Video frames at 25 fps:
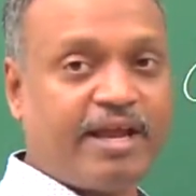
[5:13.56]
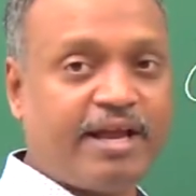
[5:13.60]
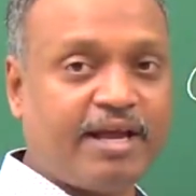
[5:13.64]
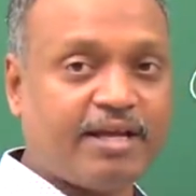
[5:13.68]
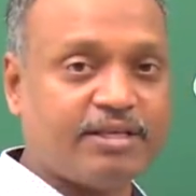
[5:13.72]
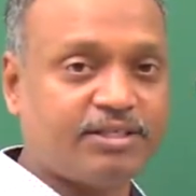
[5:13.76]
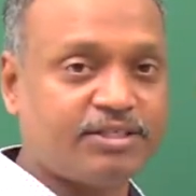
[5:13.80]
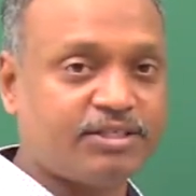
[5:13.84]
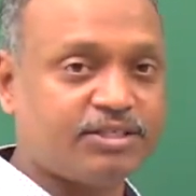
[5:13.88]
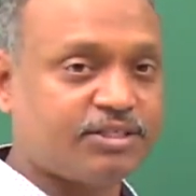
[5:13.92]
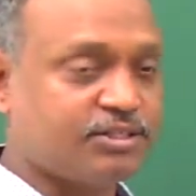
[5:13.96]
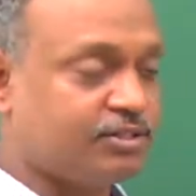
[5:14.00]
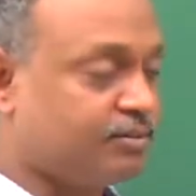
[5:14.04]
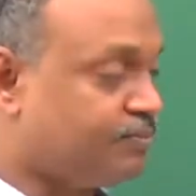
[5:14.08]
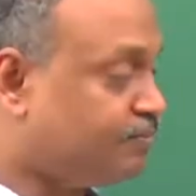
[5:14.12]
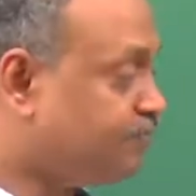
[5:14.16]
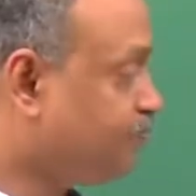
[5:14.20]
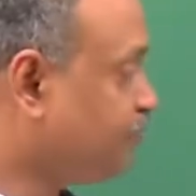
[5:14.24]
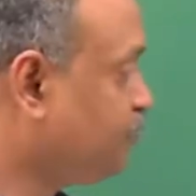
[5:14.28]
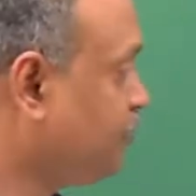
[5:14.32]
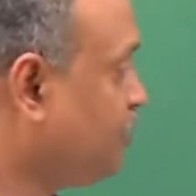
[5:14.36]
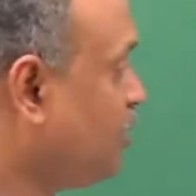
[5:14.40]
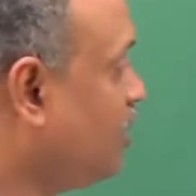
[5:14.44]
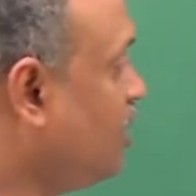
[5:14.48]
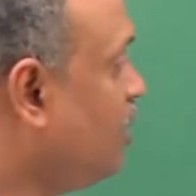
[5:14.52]
AI system.
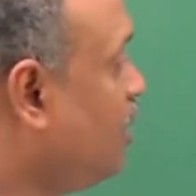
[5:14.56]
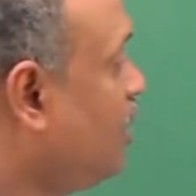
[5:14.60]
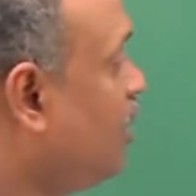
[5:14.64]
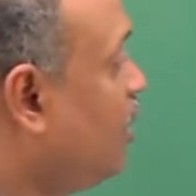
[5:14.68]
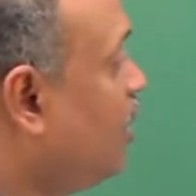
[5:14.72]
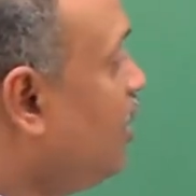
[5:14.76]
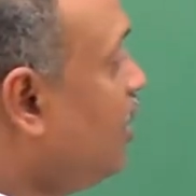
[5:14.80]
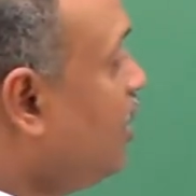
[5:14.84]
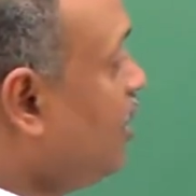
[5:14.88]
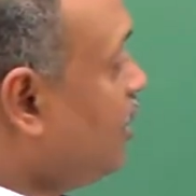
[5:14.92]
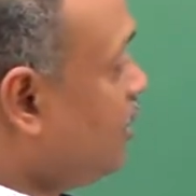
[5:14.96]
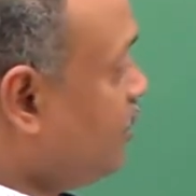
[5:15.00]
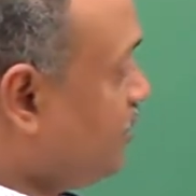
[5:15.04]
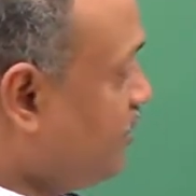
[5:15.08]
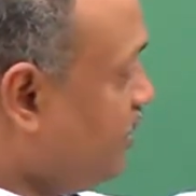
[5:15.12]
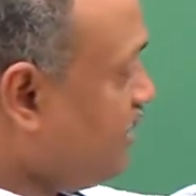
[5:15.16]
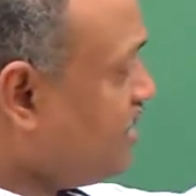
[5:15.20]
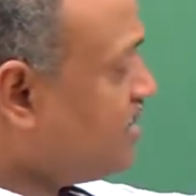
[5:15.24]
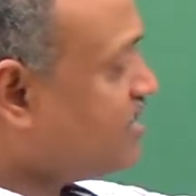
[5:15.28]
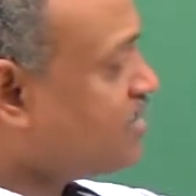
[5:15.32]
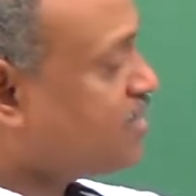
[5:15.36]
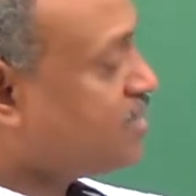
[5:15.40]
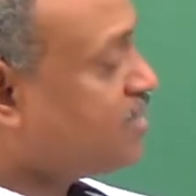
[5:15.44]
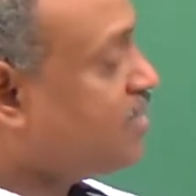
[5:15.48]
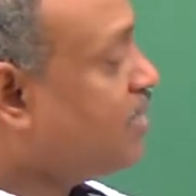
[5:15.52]

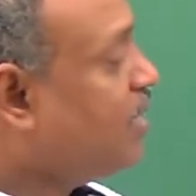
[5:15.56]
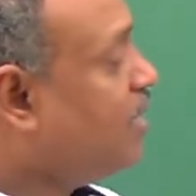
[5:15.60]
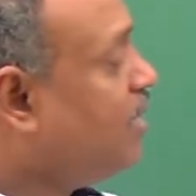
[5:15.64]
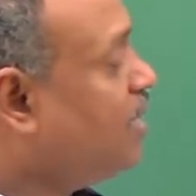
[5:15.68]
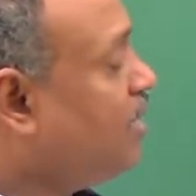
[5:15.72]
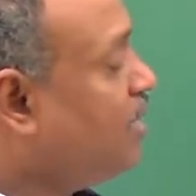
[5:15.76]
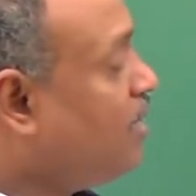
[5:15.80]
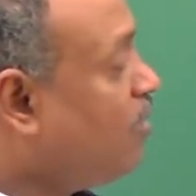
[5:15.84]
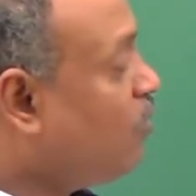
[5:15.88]
This,